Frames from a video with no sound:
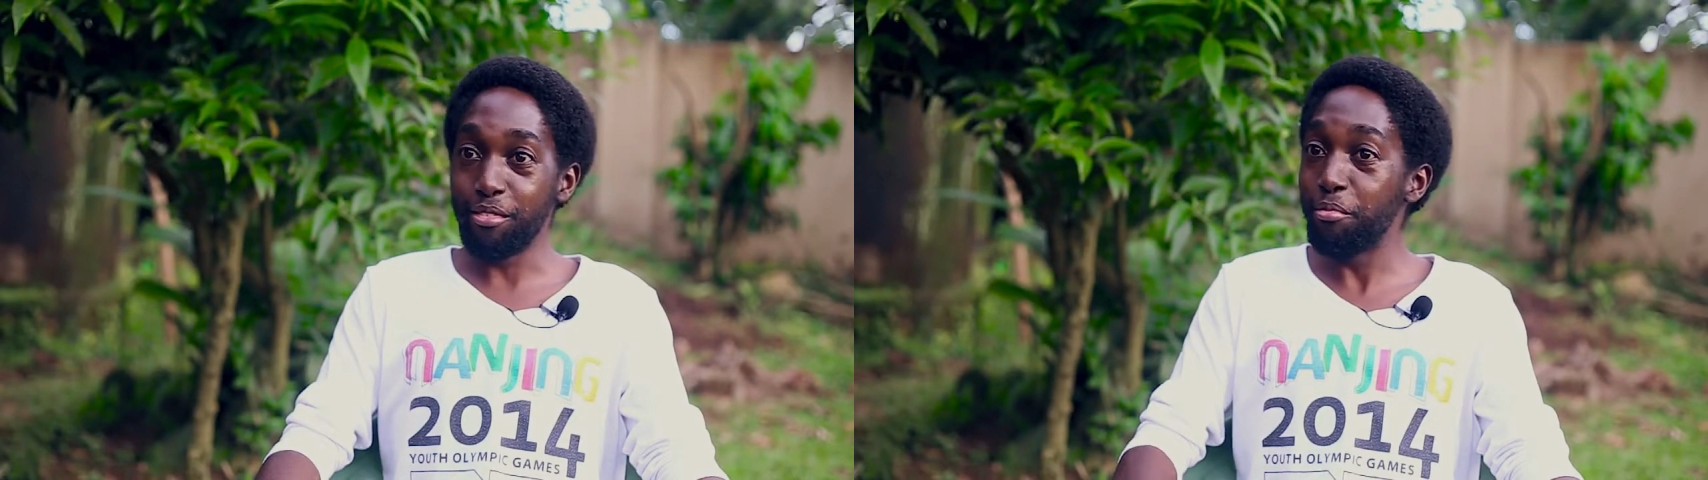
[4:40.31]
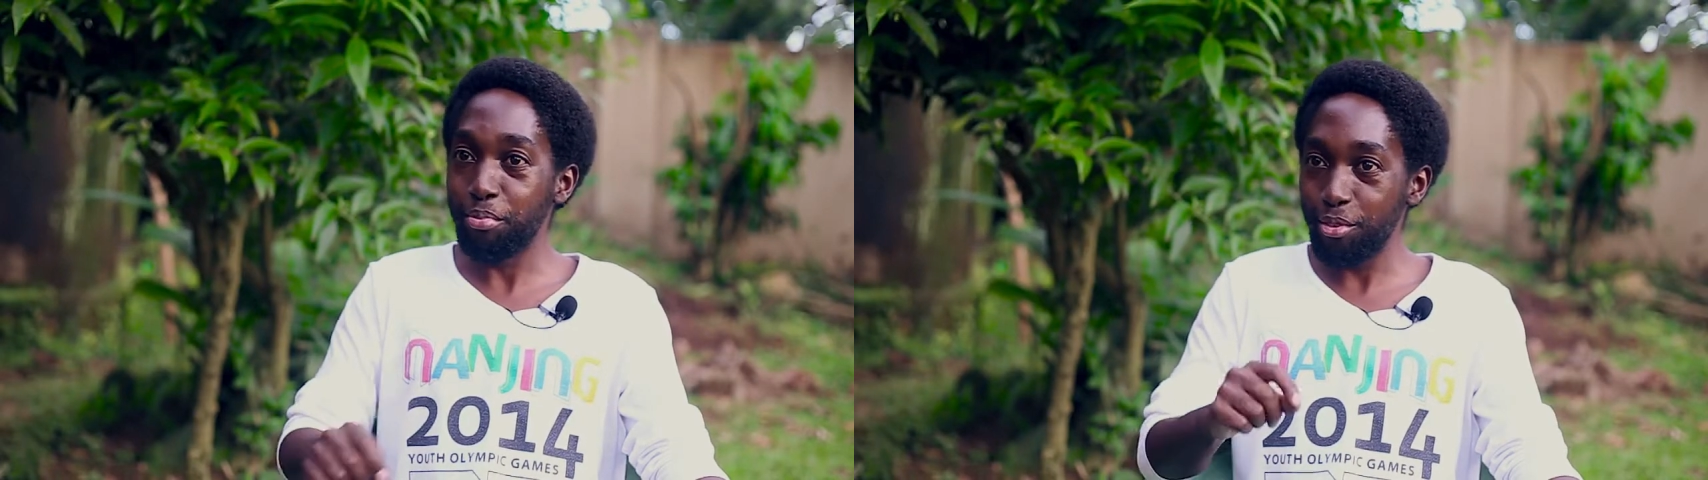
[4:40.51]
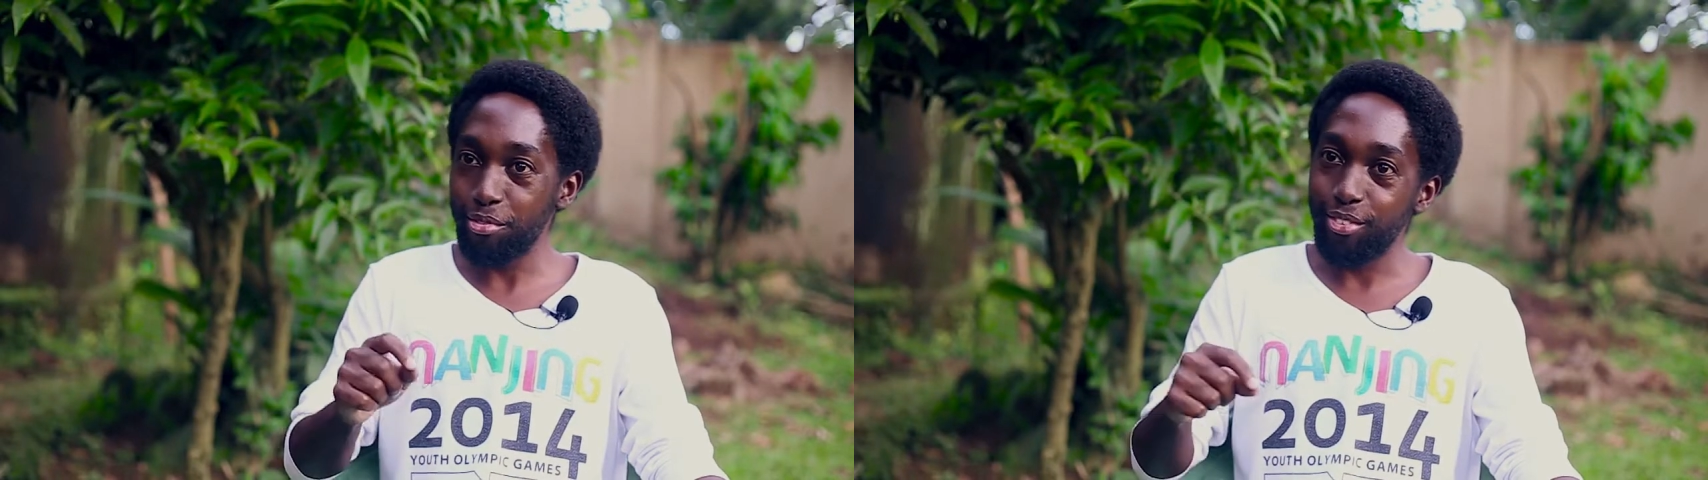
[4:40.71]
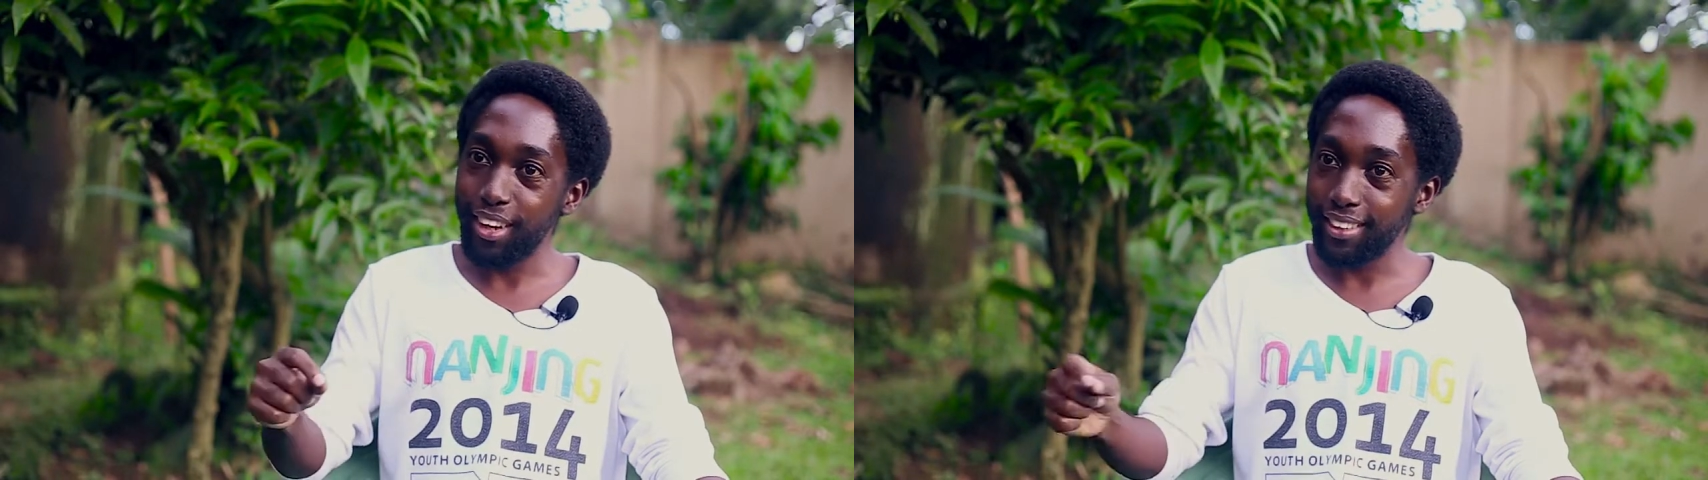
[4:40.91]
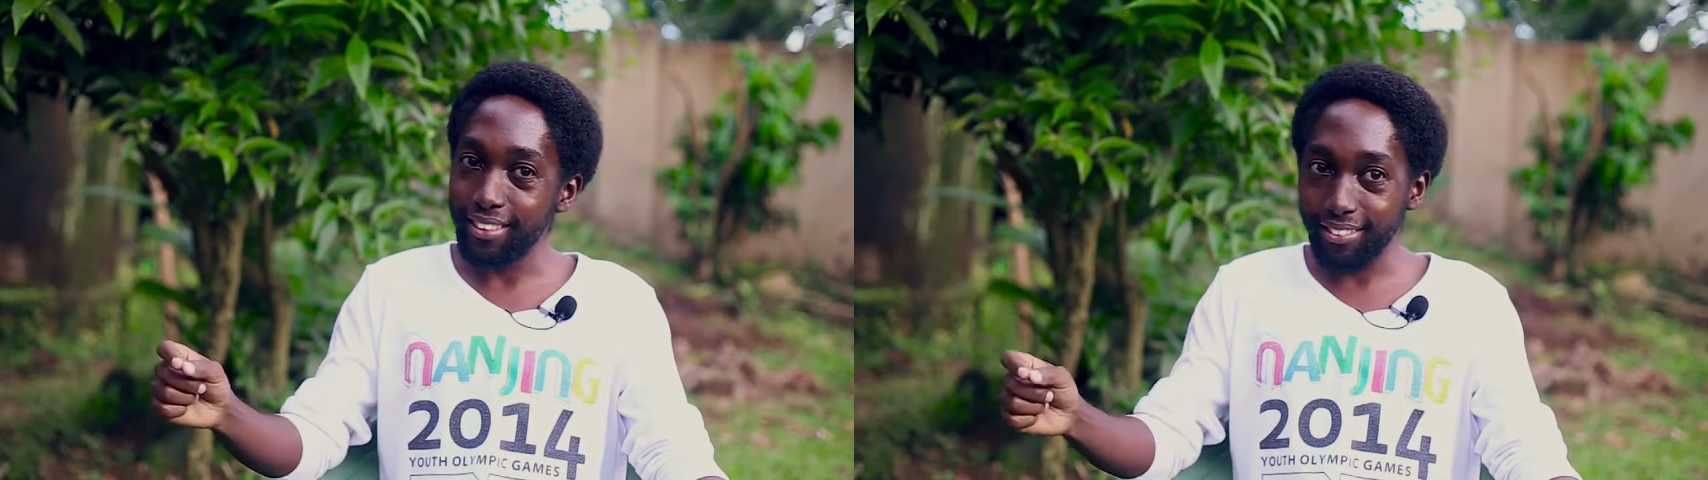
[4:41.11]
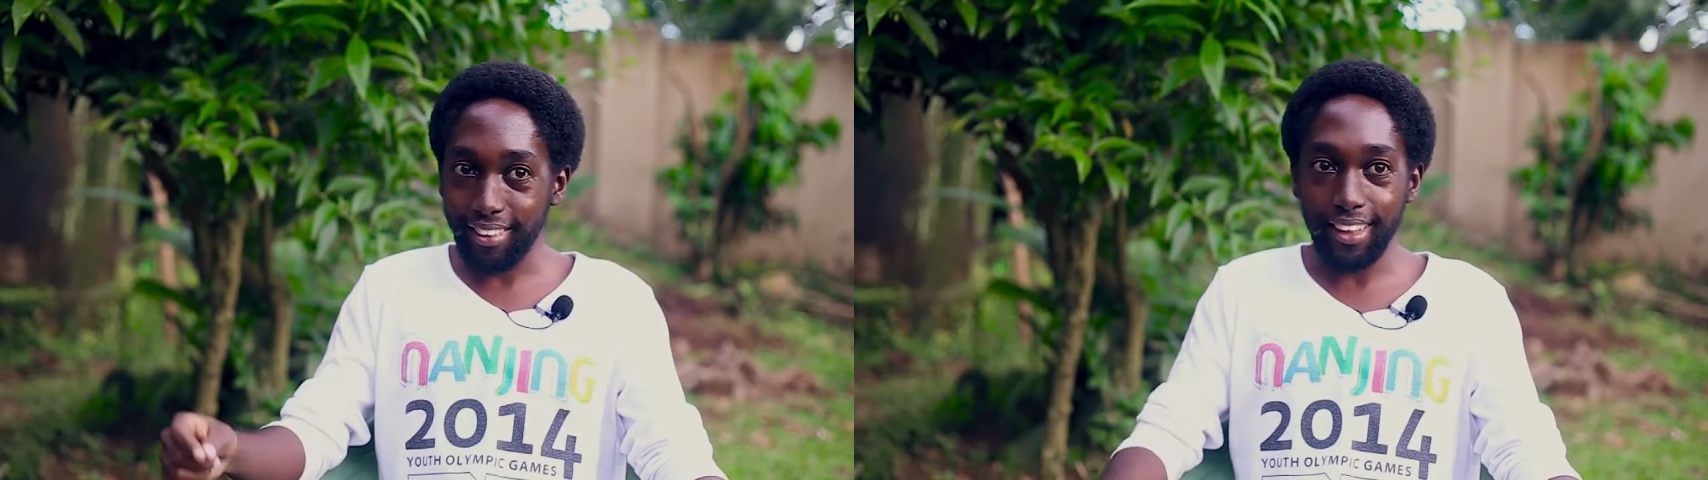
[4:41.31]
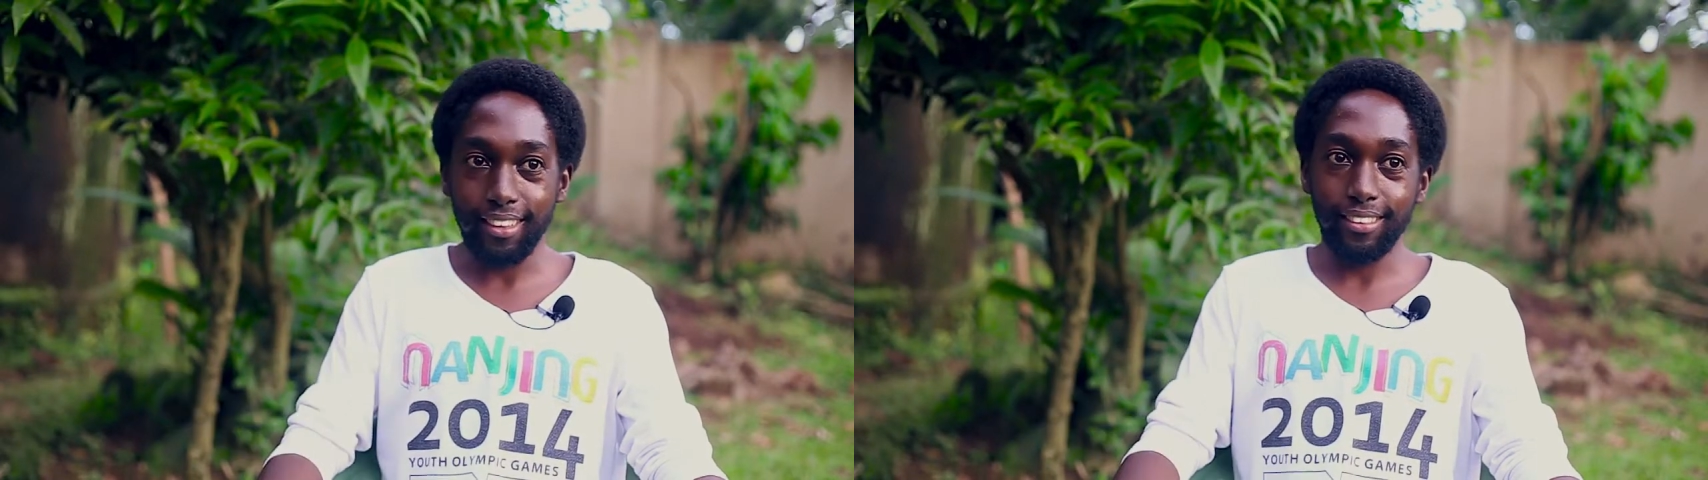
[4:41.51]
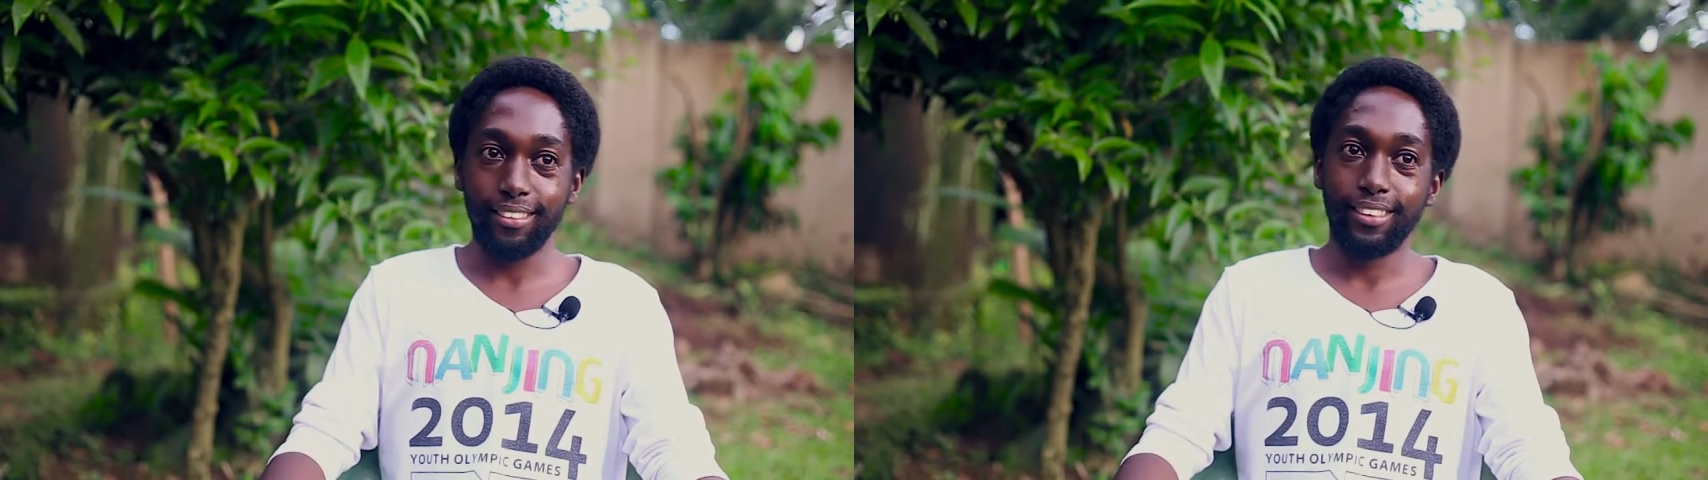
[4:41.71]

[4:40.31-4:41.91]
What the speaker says: improved writing style,